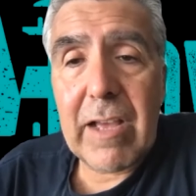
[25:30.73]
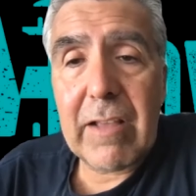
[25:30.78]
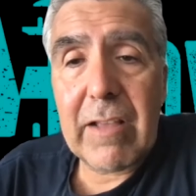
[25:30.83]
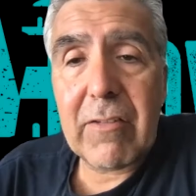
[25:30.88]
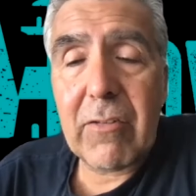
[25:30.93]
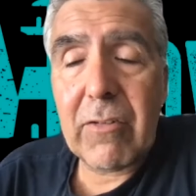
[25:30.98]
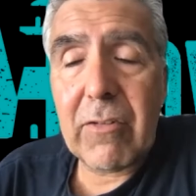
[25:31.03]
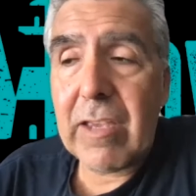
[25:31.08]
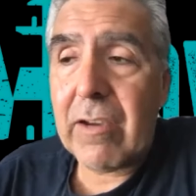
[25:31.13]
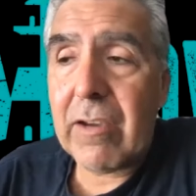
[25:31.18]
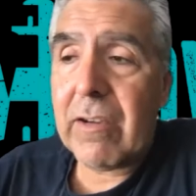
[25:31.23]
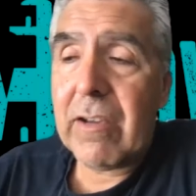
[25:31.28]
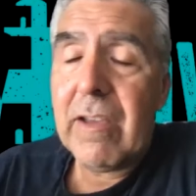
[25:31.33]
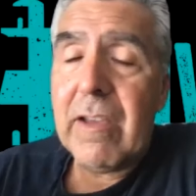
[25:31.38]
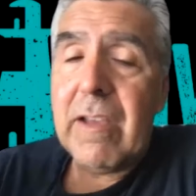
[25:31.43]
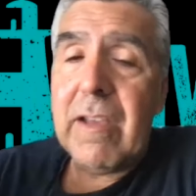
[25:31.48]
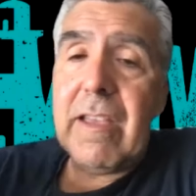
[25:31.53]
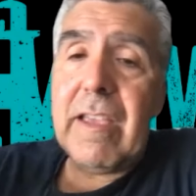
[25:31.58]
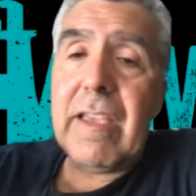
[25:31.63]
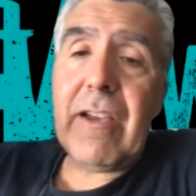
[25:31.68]
So here,
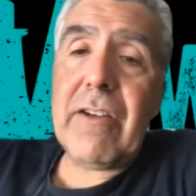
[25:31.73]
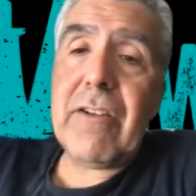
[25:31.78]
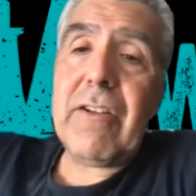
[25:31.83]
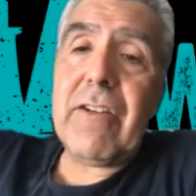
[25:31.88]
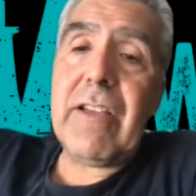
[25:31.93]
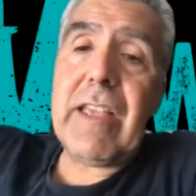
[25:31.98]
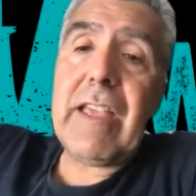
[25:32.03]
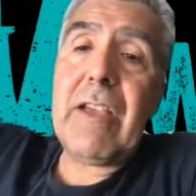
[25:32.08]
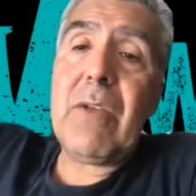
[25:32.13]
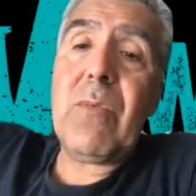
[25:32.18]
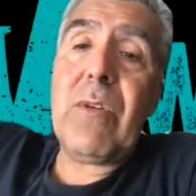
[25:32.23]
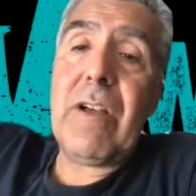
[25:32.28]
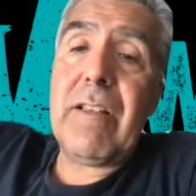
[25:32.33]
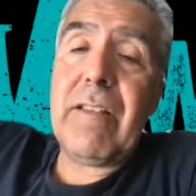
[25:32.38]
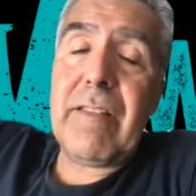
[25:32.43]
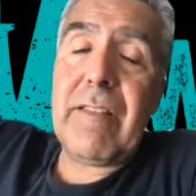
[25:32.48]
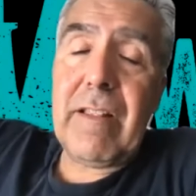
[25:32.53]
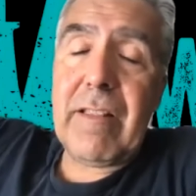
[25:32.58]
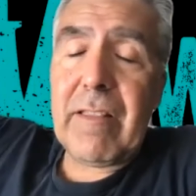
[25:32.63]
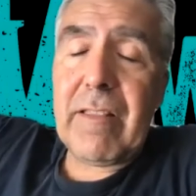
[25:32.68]
here he
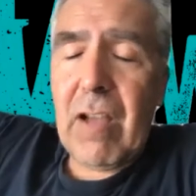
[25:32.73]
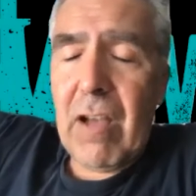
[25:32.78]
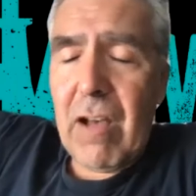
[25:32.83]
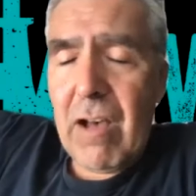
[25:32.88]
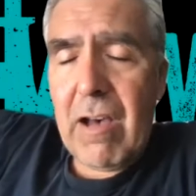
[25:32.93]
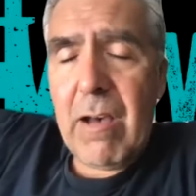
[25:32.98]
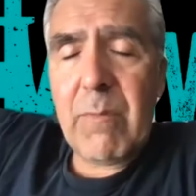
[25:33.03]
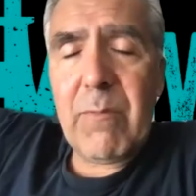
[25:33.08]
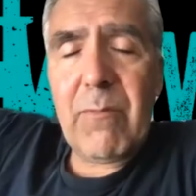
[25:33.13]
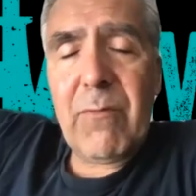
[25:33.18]
was the top,